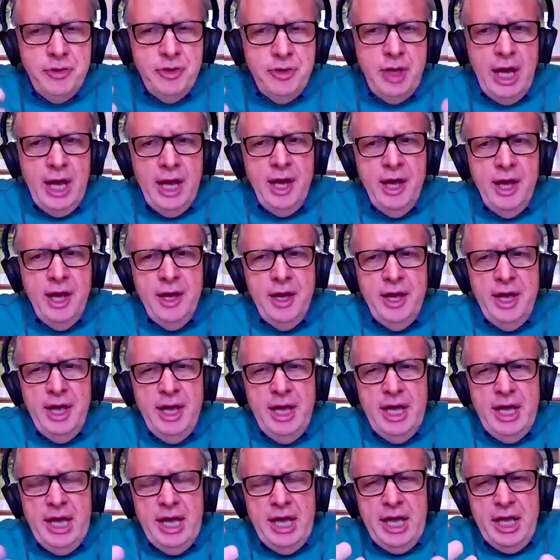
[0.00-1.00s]
uh,
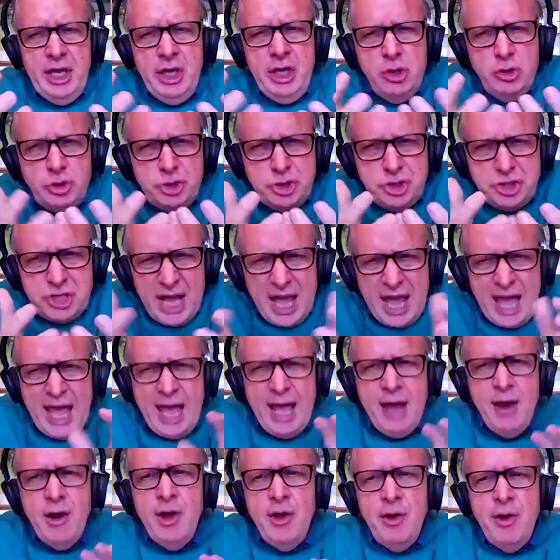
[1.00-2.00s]
you
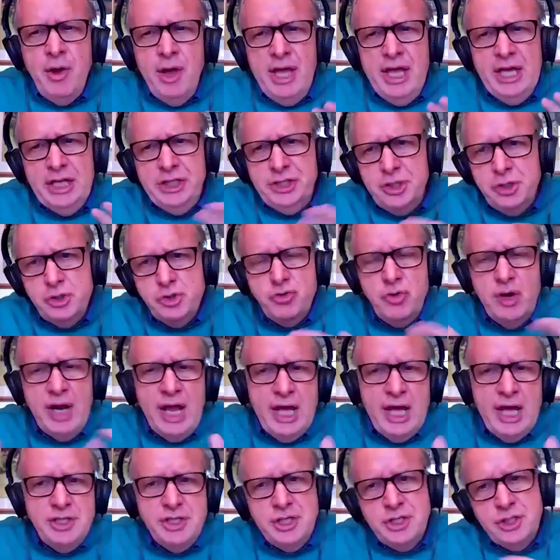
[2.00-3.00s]
share issues
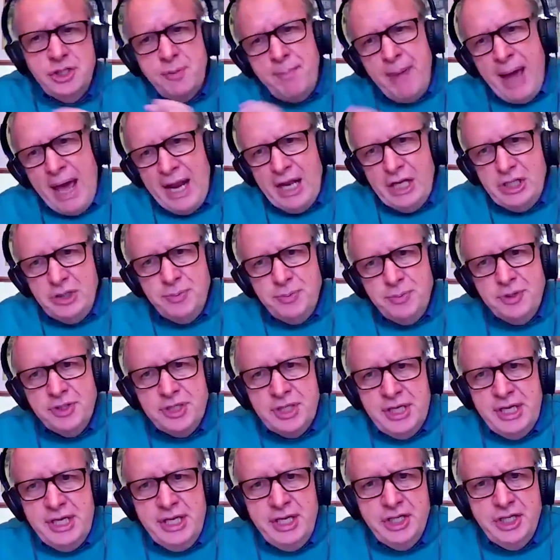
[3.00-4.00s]
relating to management and
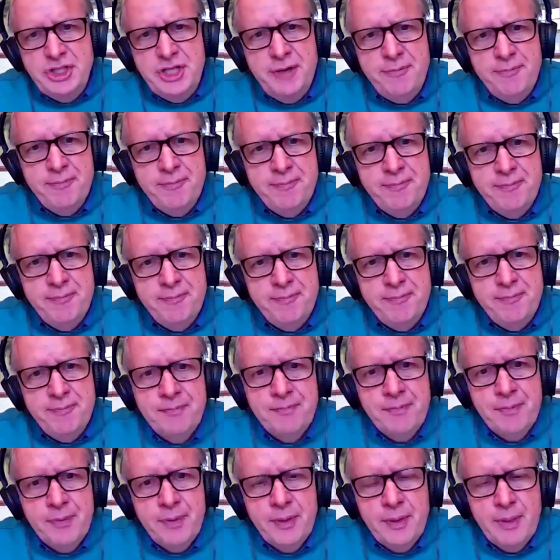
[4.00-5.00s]
leadership?
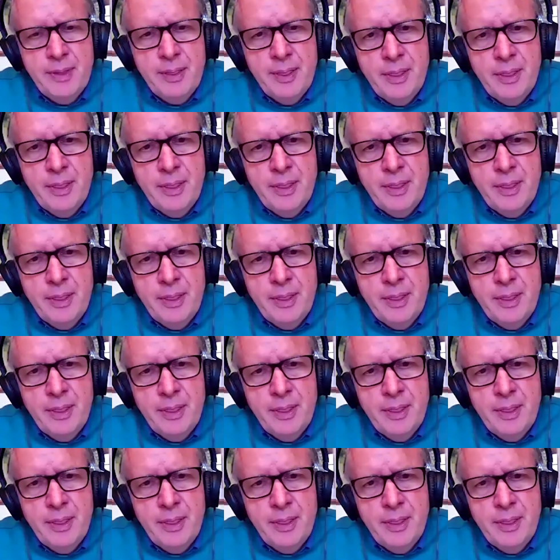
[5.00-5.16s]
We